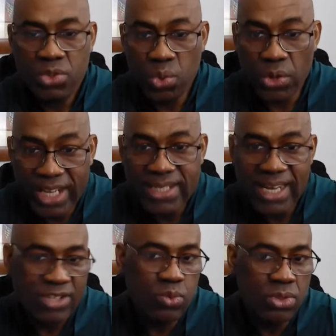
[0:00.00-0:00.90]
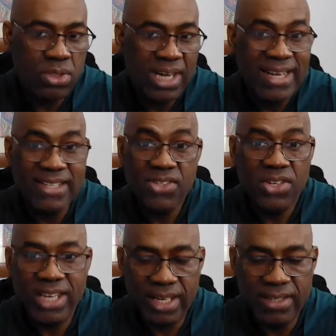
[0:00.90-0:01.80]
to heal that wound and it's not
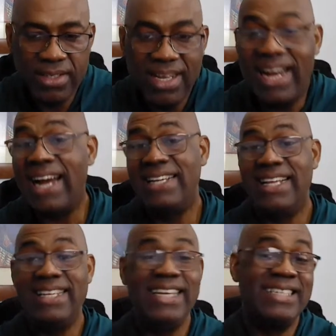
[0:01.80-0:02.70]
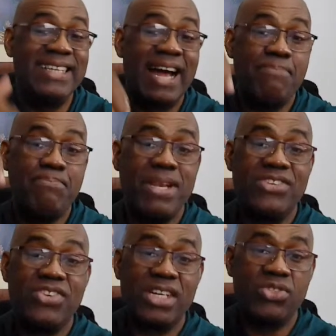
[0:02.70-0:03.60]
healing. And then it now
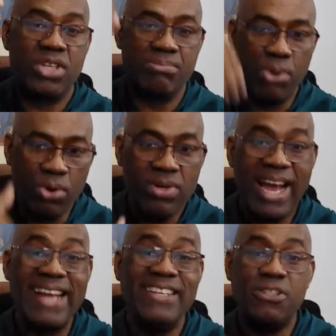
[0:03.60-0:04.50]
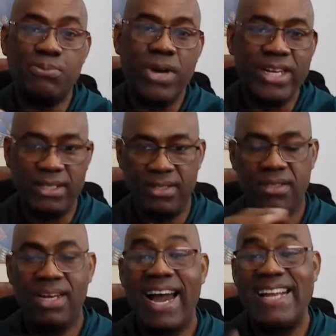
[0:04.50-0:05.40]
penetrated to the bone and is spreading.
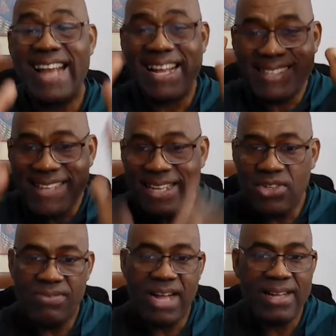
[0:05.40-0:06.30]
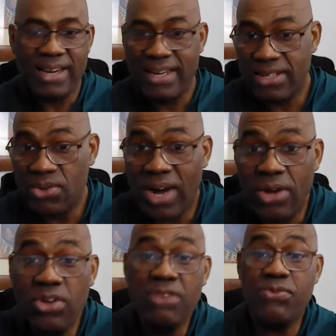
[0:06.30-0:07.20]
At that stage of gangrene, you are
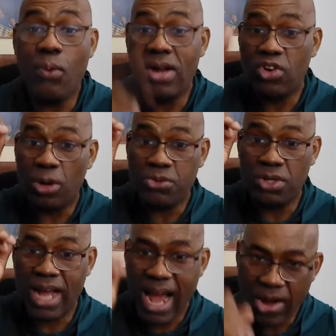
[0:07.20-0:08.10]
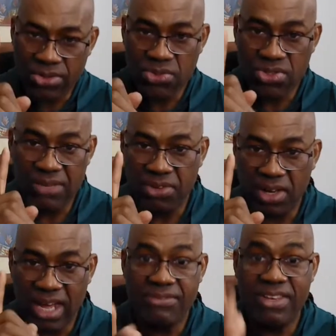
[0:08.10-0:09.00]
looking for one option out to save your
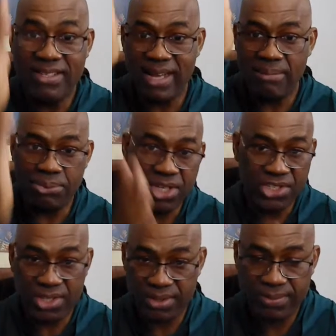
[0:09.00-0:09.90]
life is amputation.